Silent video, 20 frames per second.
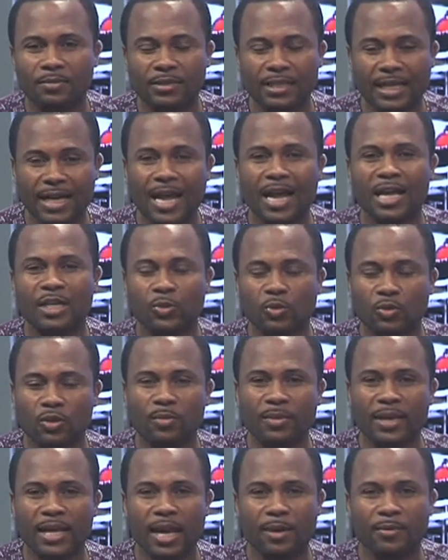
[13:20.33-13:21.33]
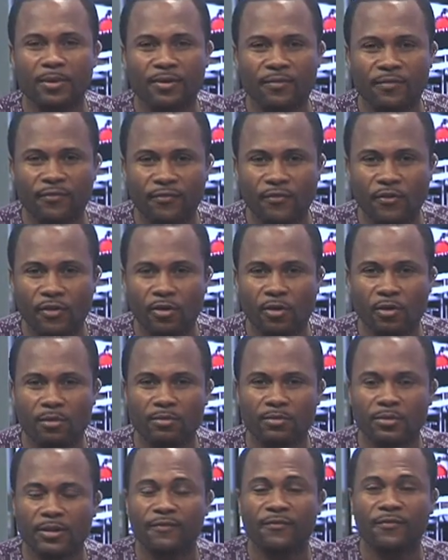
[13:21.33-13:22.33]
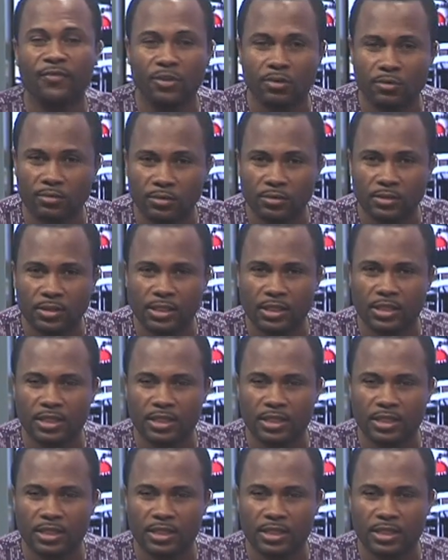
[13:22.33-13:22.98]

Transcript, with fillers: the gas will not be coming from the fields.